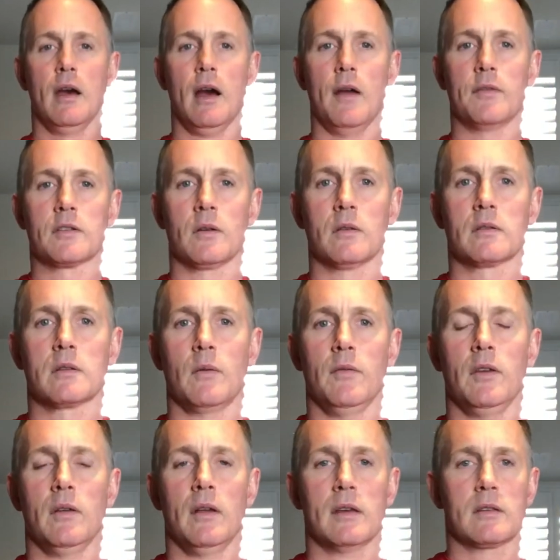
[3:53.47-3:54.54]
I've shown some
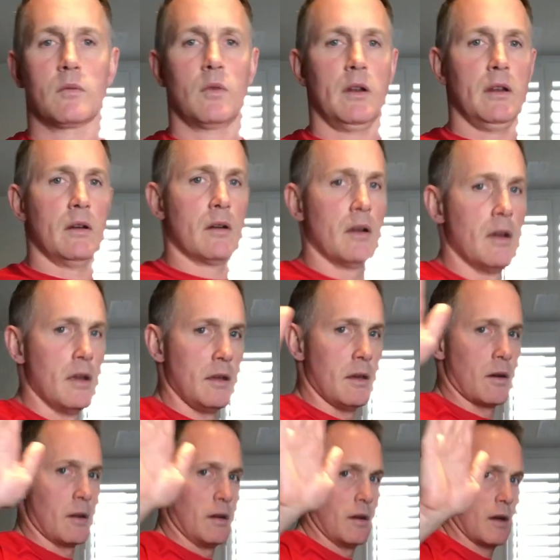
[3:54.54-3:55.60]
of you this where
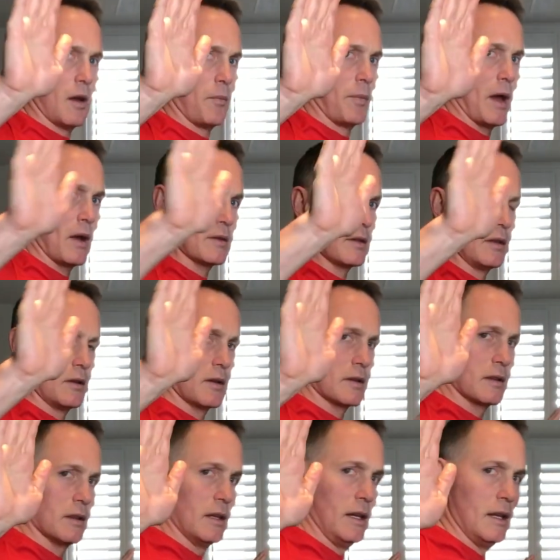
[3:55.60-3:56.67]
you're not bouncing, you're
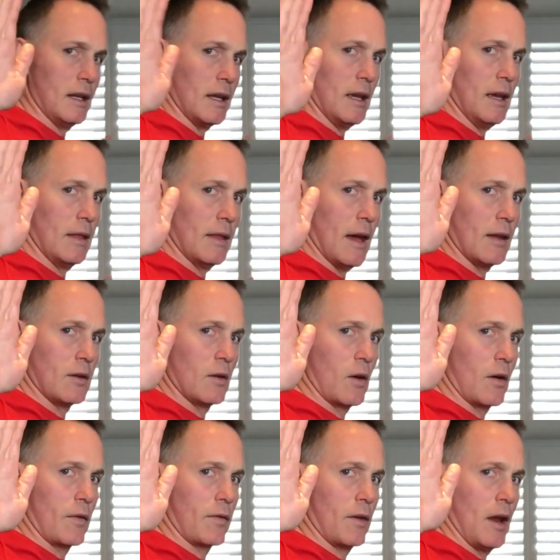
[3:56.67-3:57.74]
just leaning in that
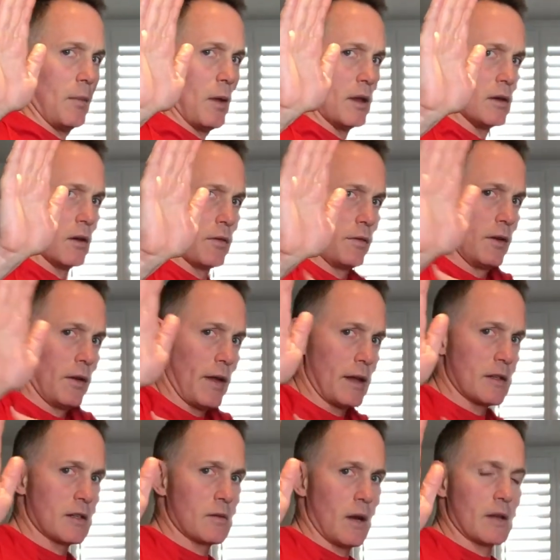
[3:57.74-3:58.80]
door frame, and you'll feel
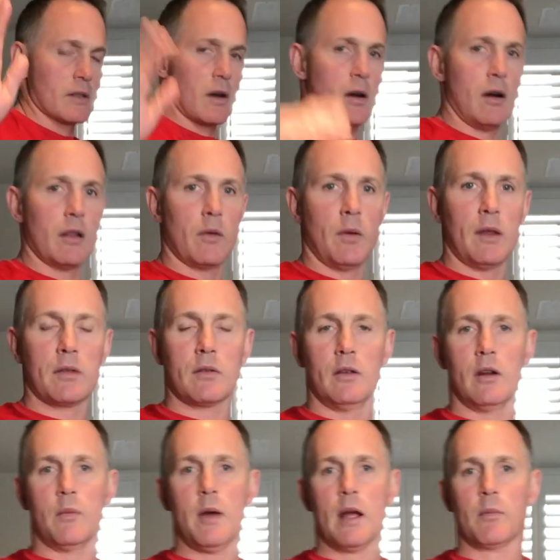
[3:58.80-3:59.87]
that stretch all the way through
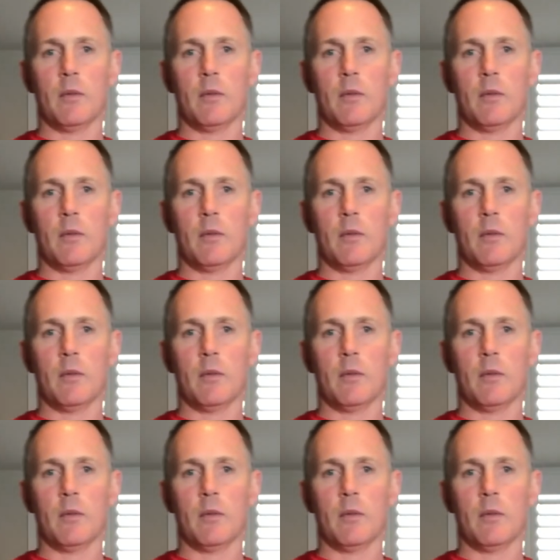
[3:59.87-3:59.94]
your pec